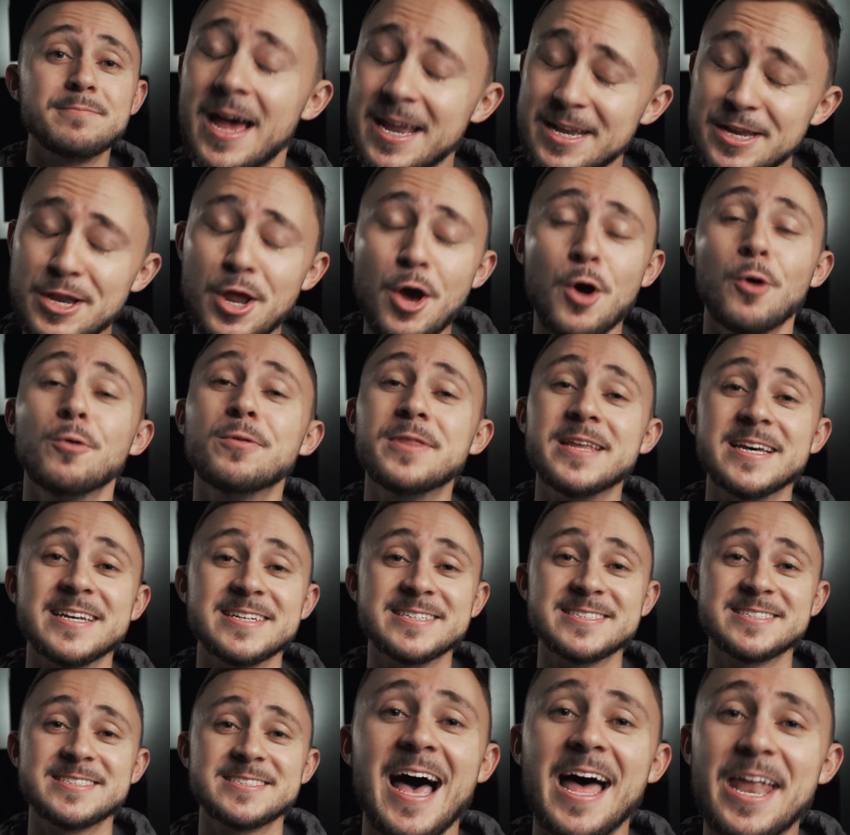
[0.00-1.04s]
I know
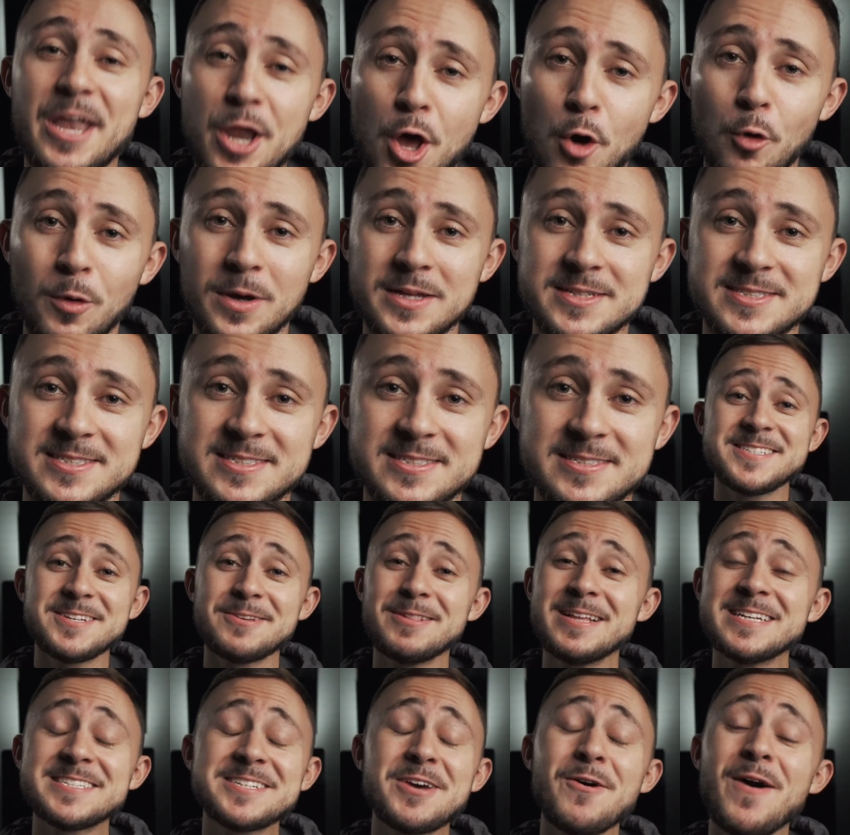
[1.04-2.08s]
this. I know it. So
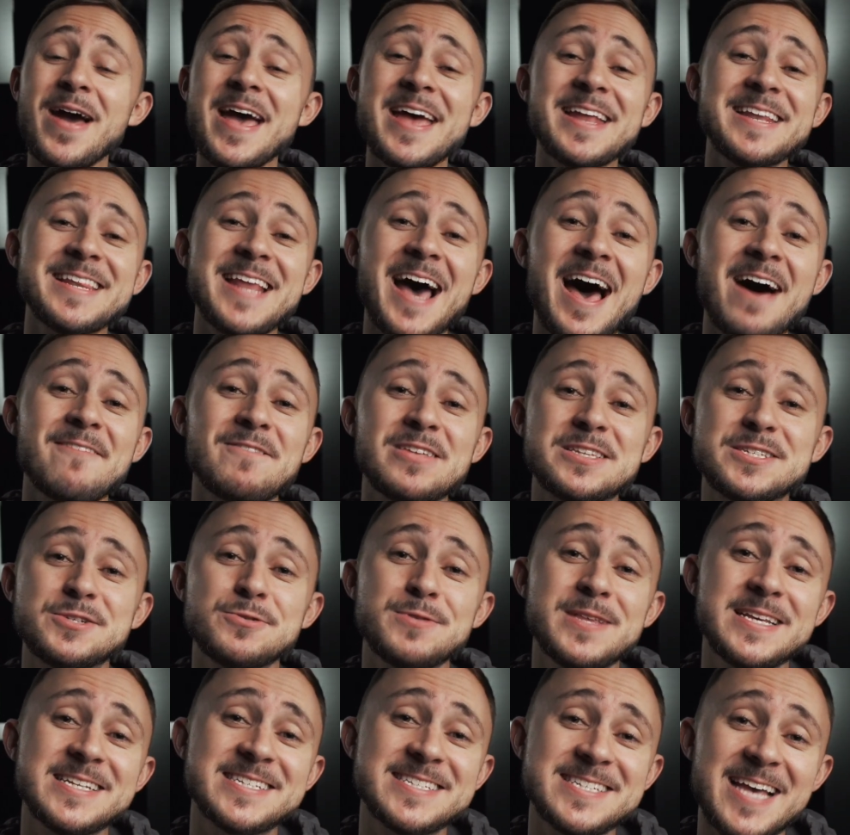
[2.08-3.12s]
let's go ahead and dive into
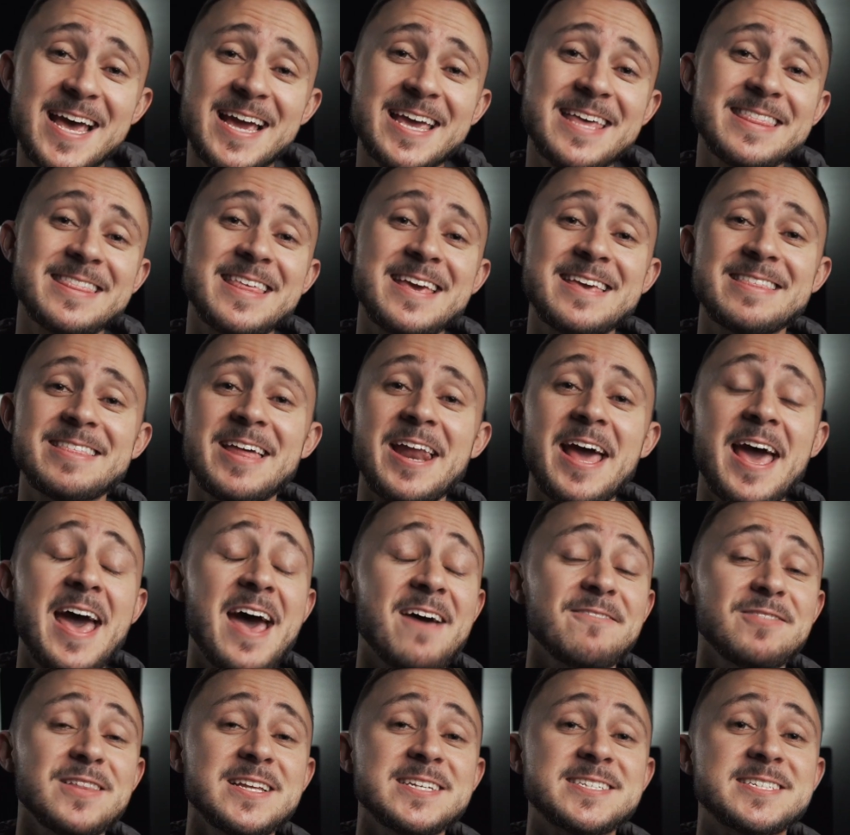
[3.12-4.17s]
the second thing that I
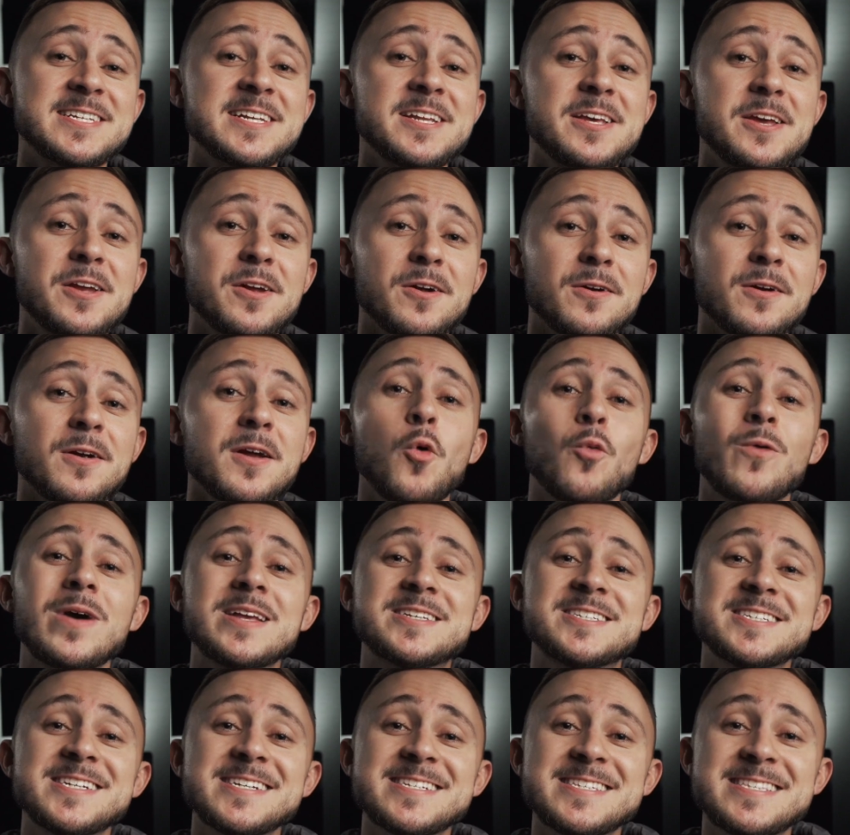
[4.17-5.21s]
have listed here,
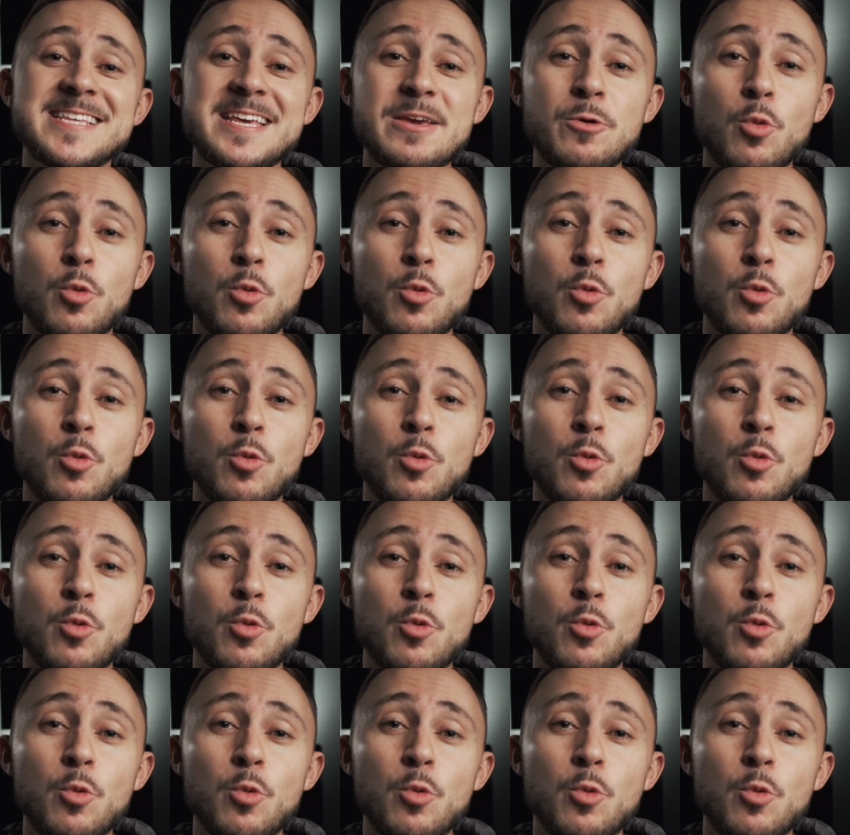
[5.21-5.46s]
which is the